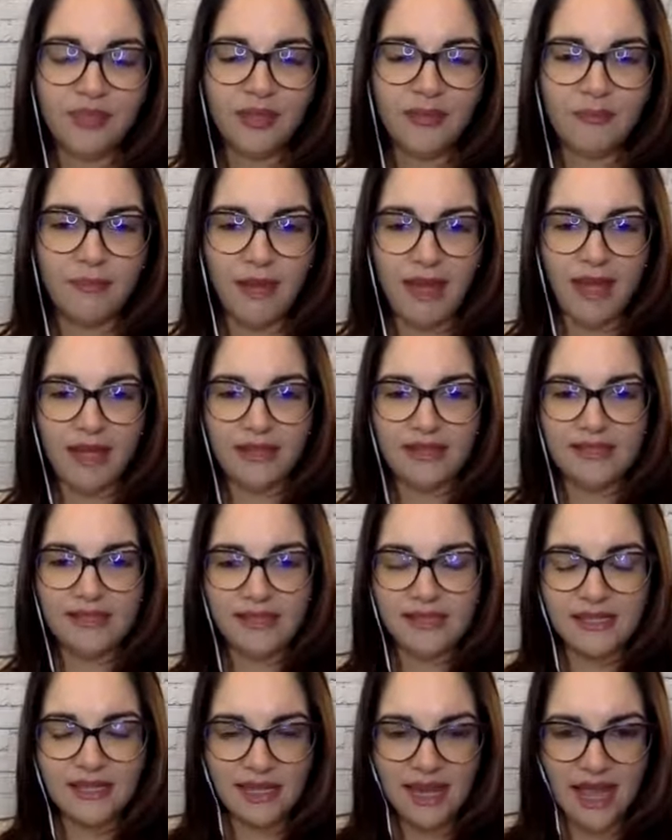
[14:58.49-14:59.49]
my
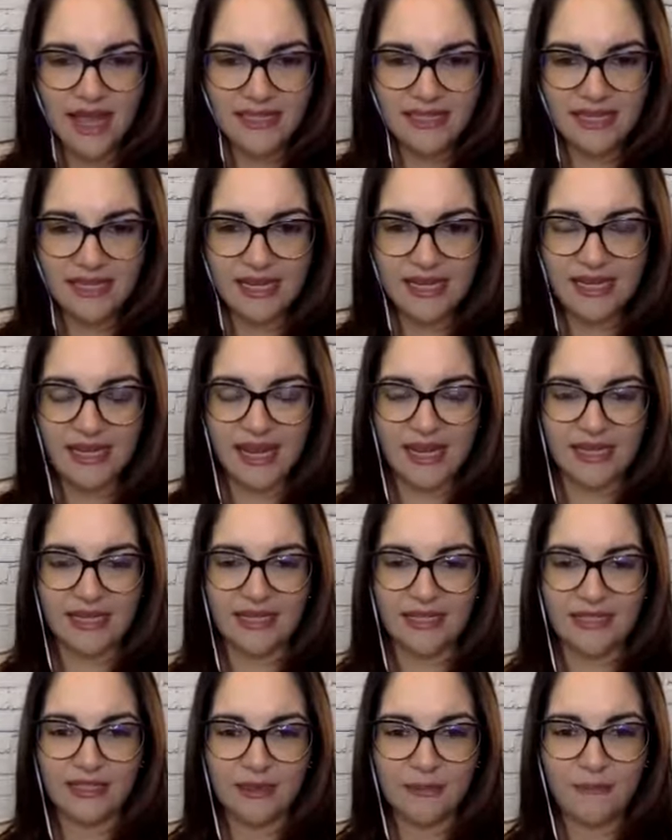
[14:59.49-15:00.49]
son's closet. I
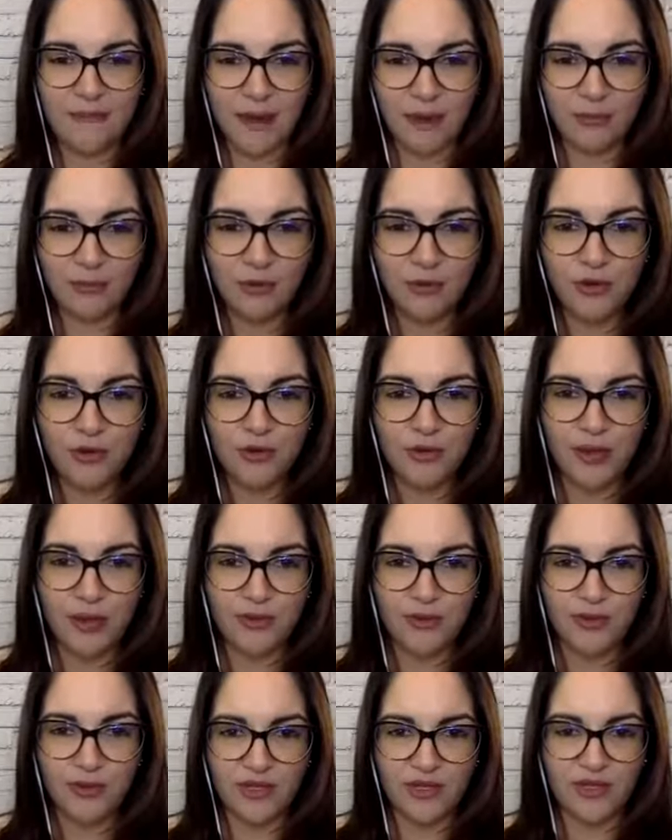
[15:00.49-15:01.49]
cleaned up my room. I
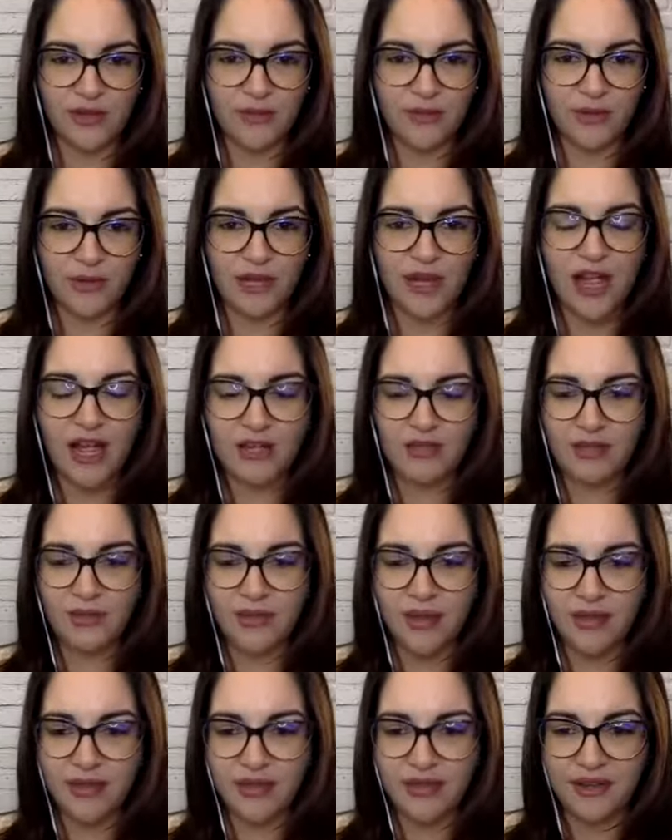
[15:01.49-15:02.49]
was the Marie Kondo
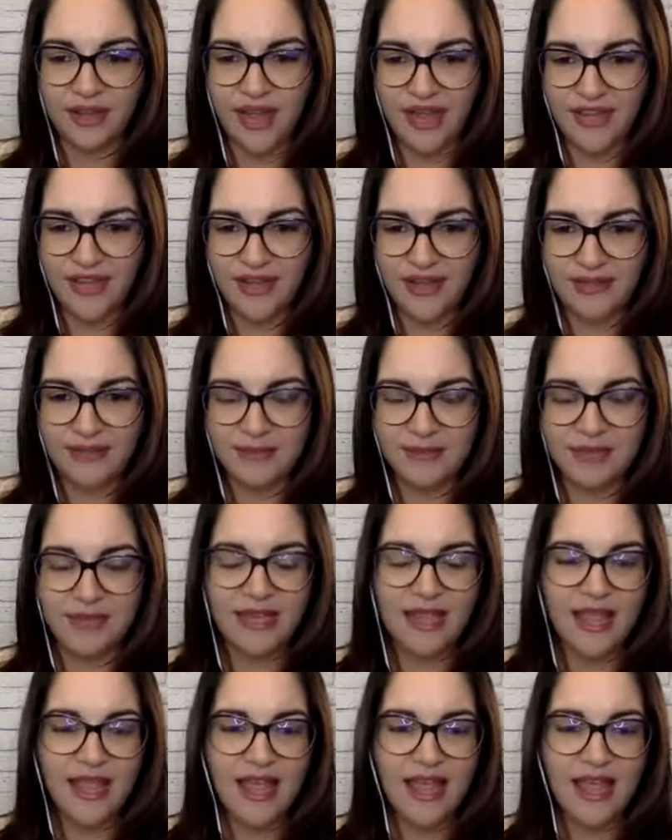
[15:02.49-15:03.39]
method. Hey, Jasmine.